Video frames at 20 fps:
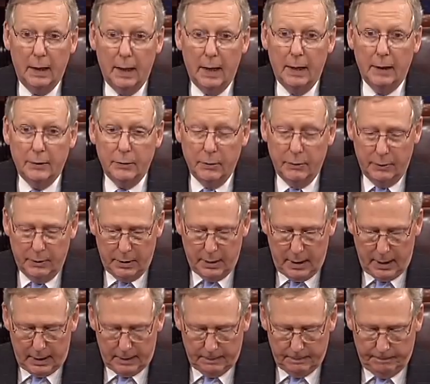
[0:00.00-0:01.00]
add to the
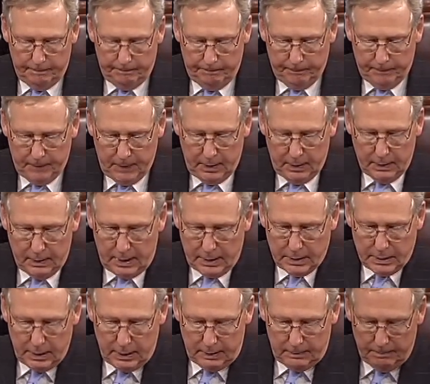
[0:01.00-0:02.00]
debt. That's
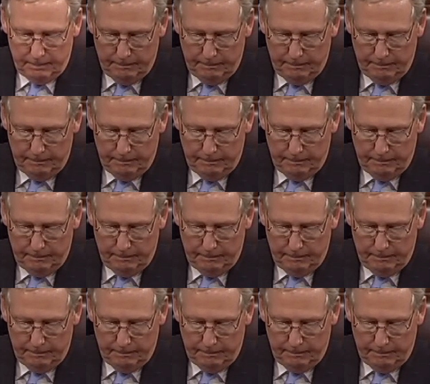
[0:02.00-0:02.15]
it.